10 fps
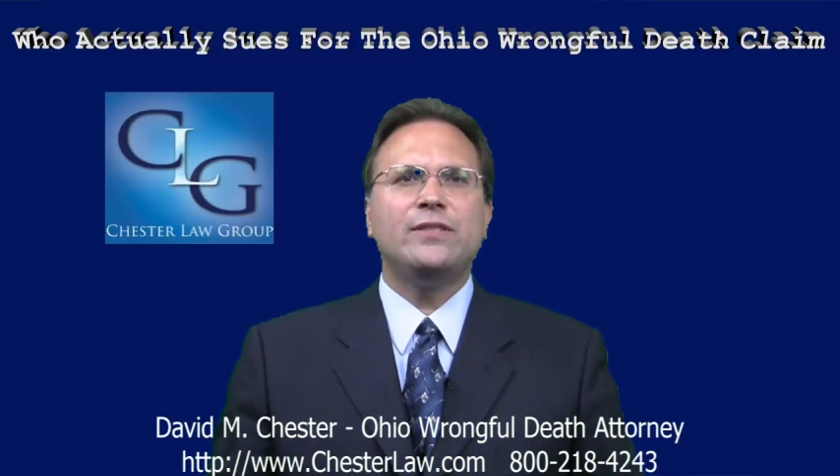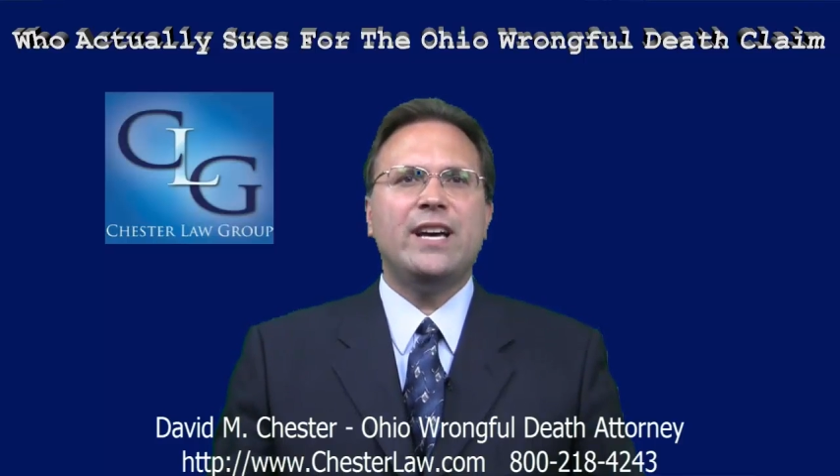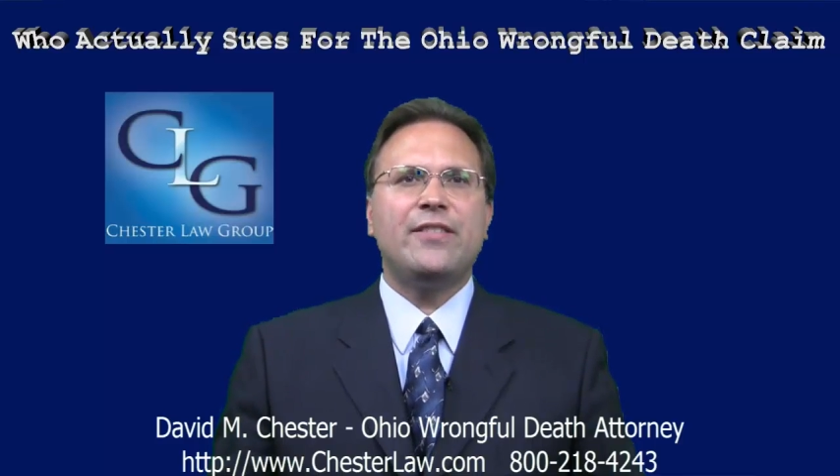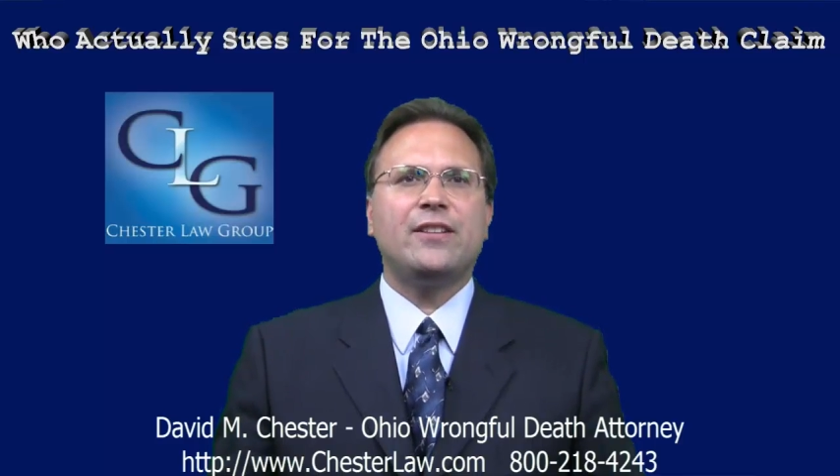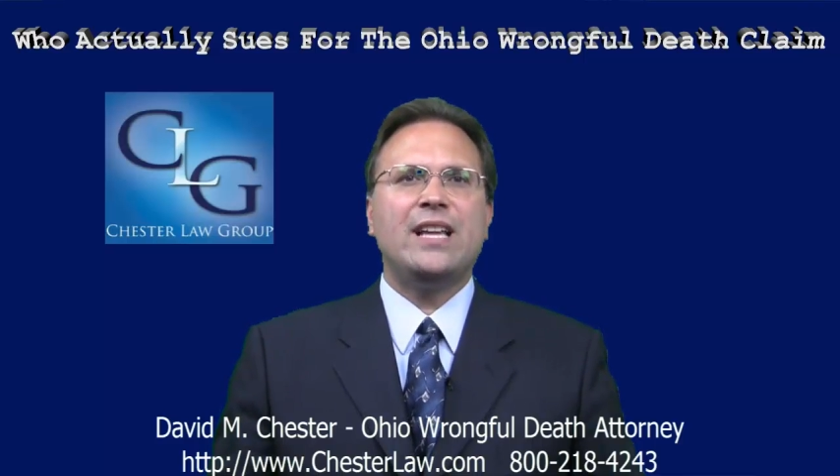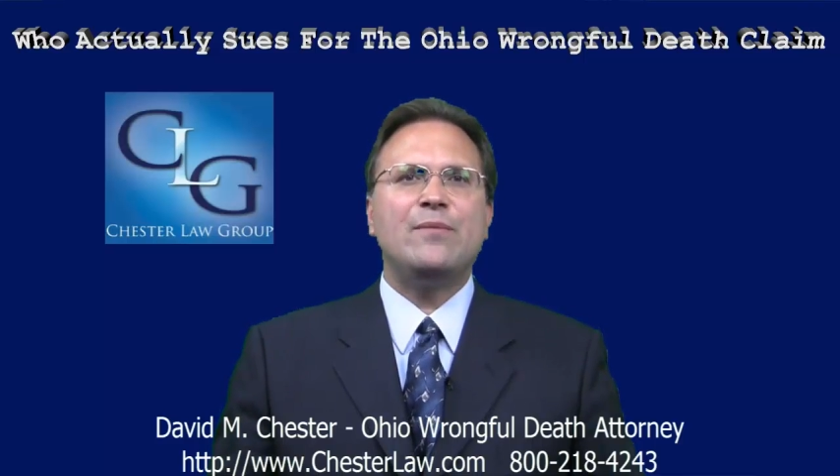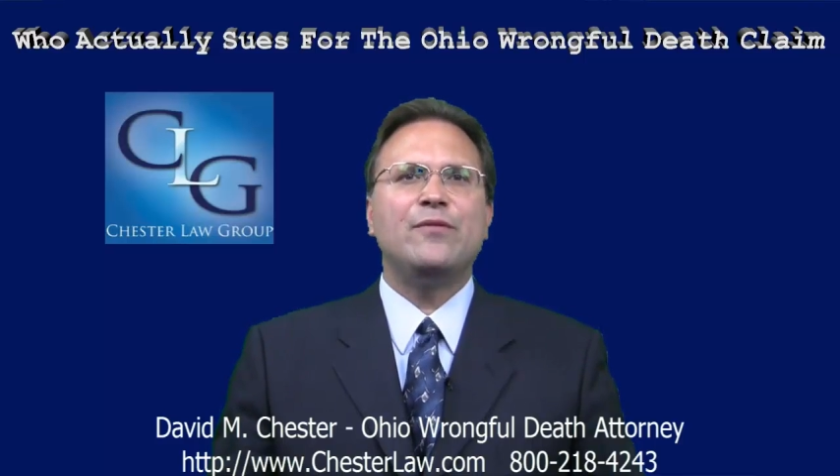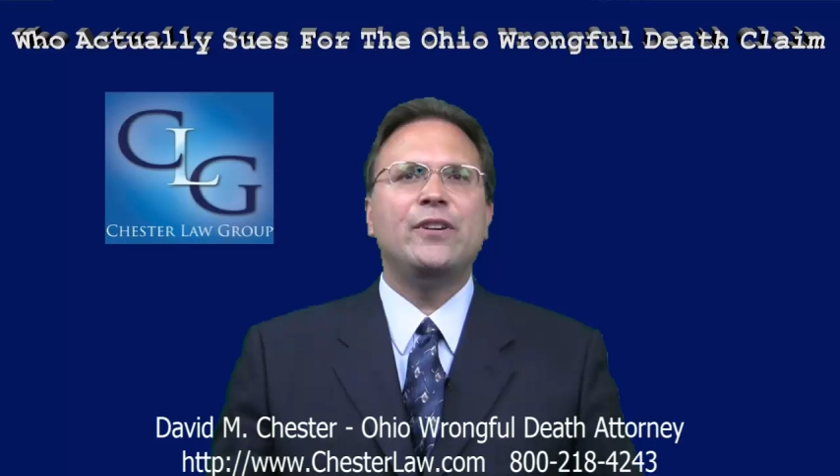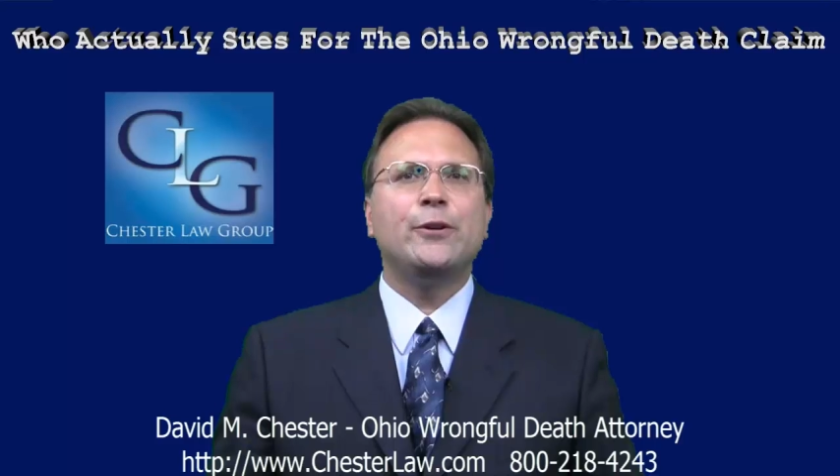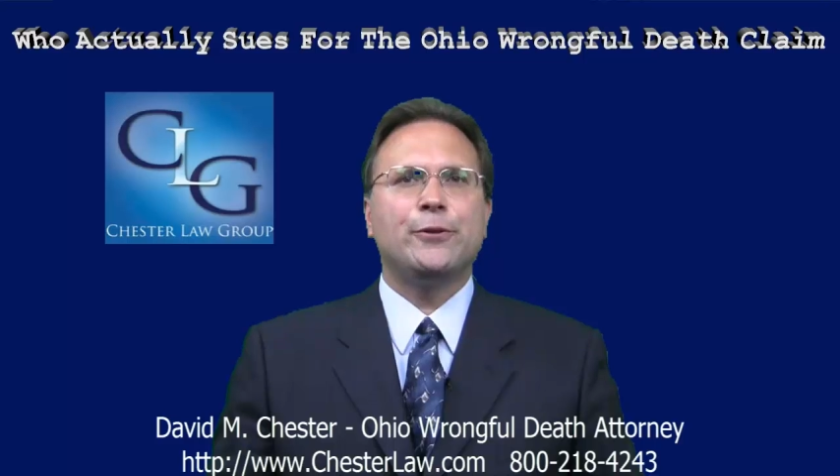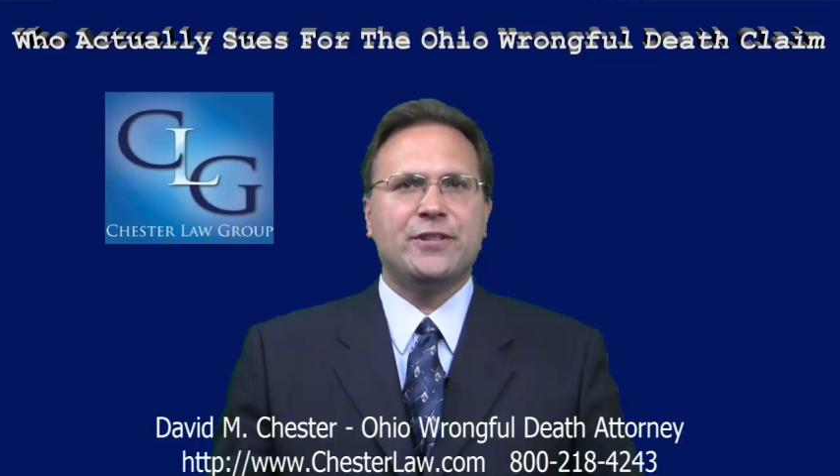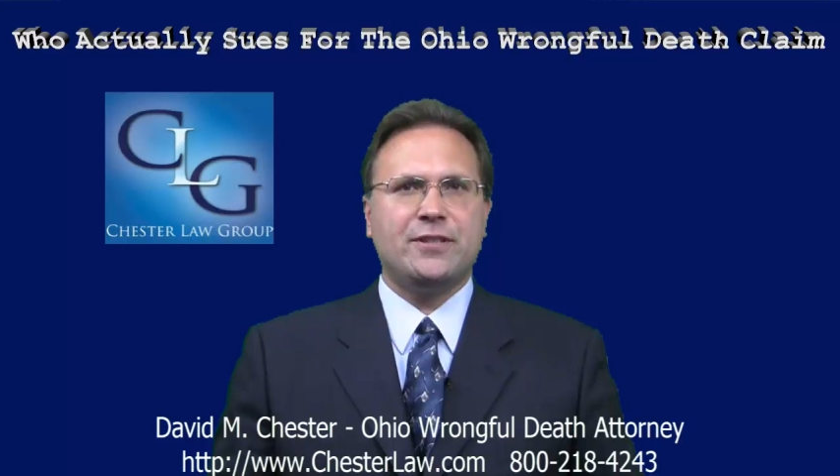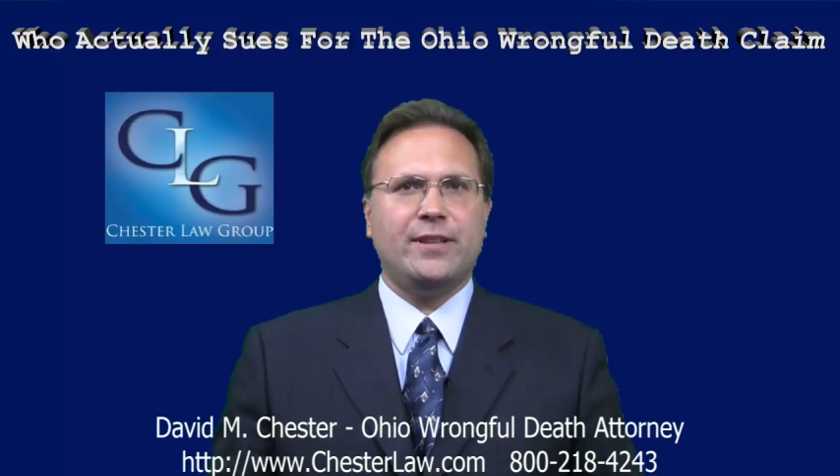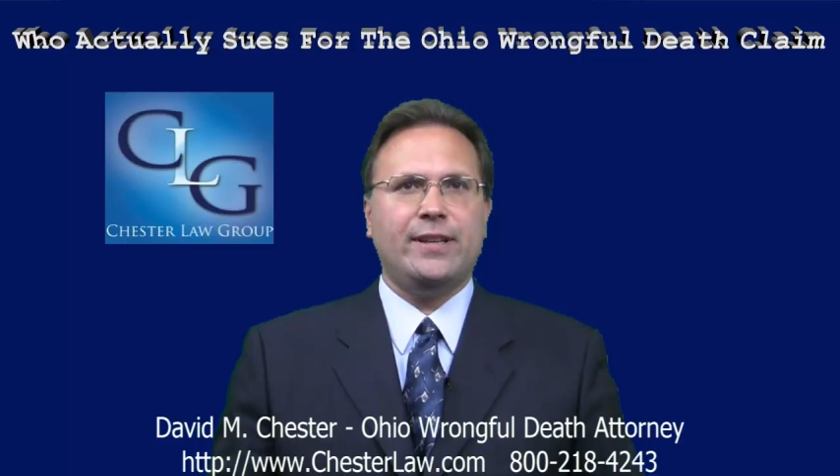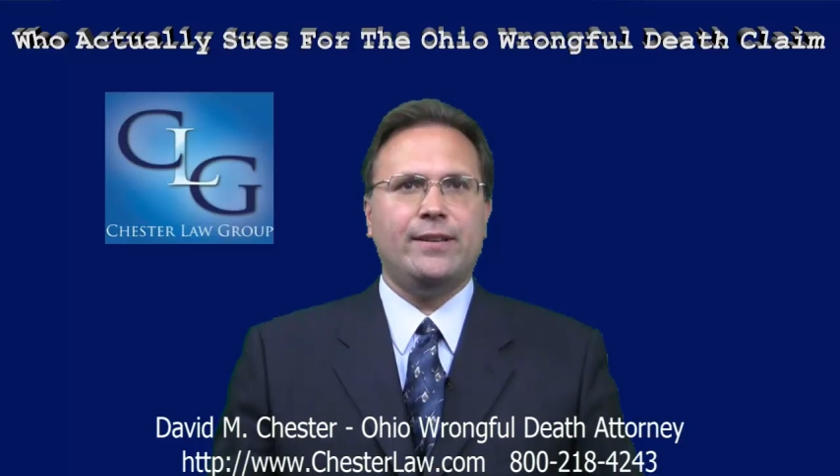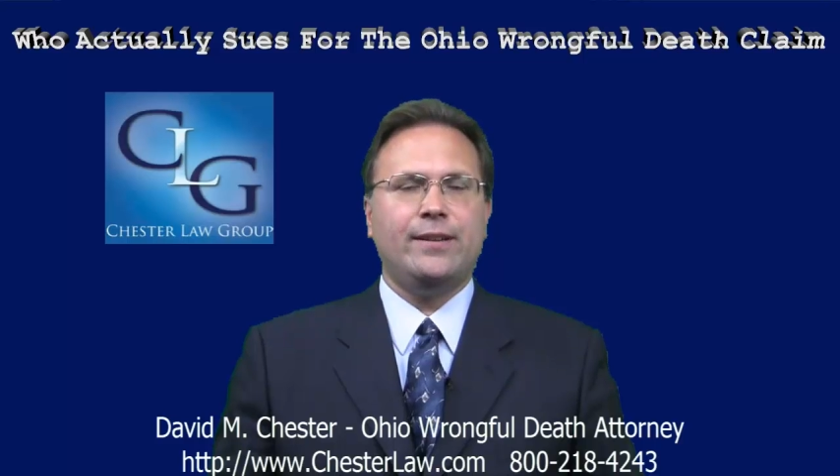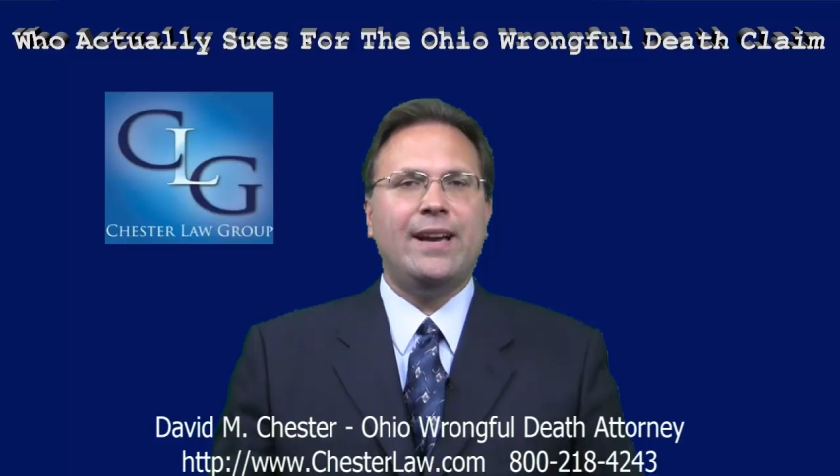death claim vigorously